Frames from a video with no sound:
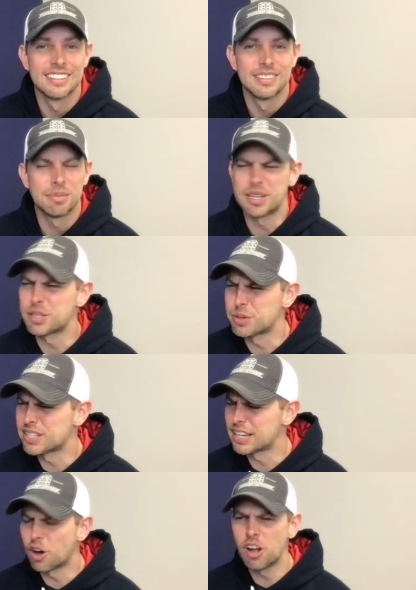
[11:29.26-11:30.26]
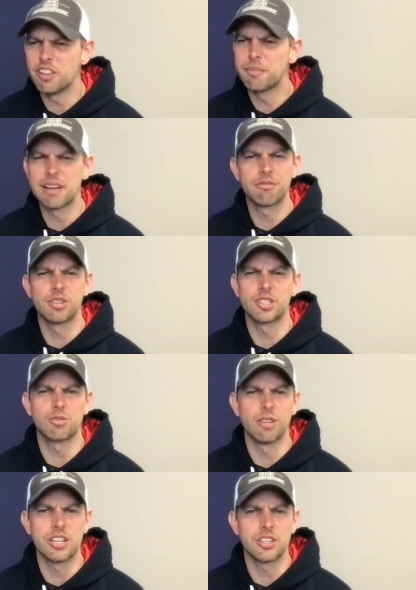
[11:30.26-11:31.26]
Because it was like all of my
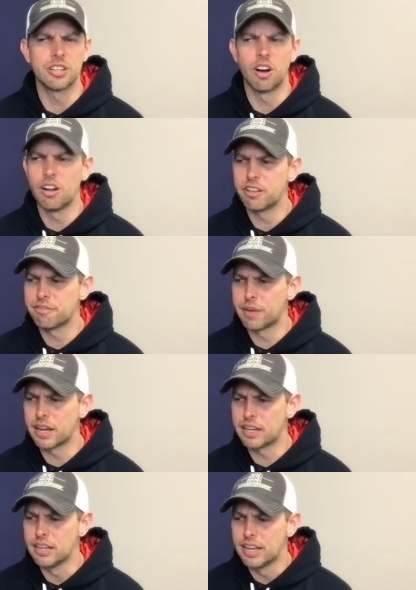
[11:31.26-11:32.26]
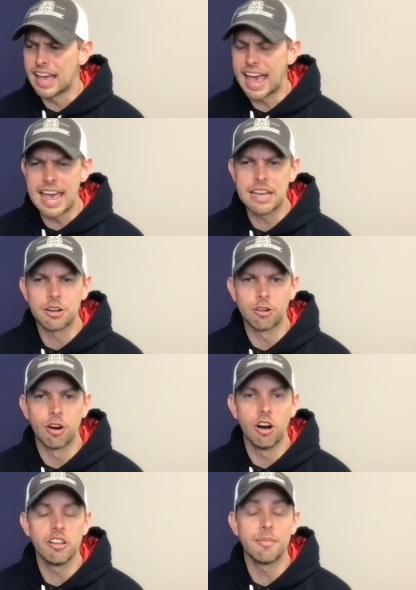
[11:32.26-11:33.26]
frustration, all of my anger,
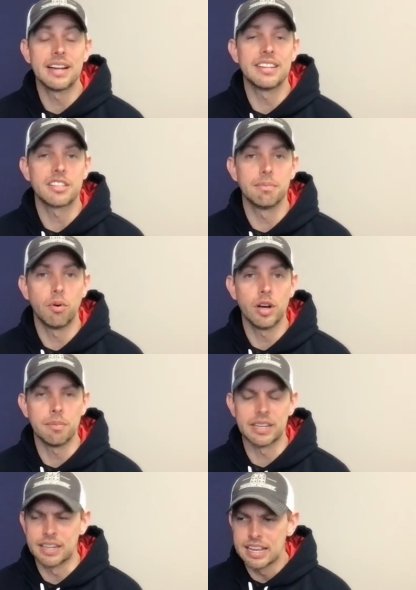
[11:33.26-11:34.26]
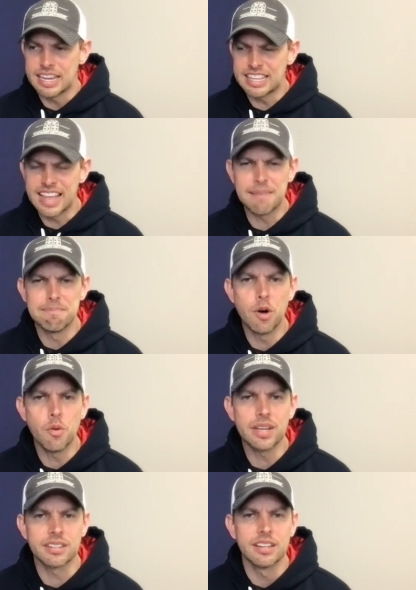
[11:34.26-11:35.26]
all of my disappointment in that
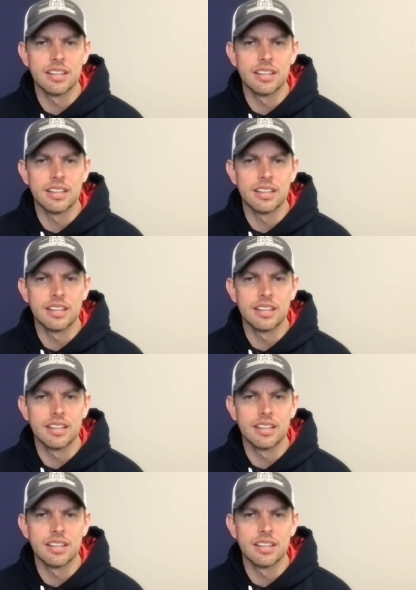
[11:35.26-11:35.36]
moment